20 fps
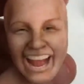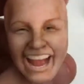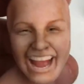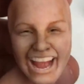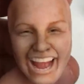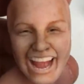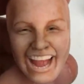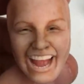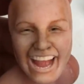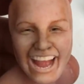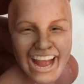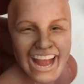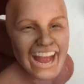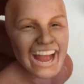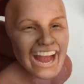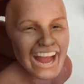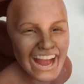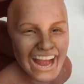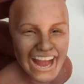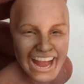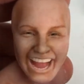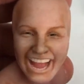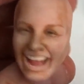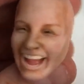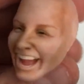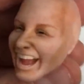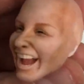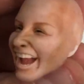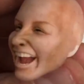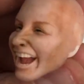this next step right now.
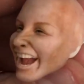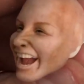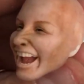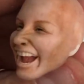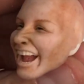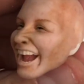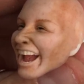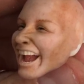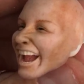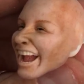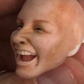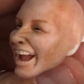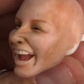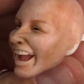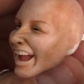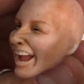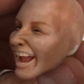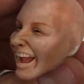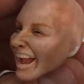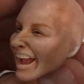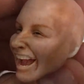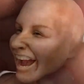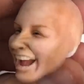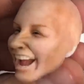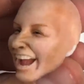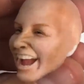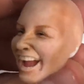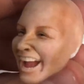Because then you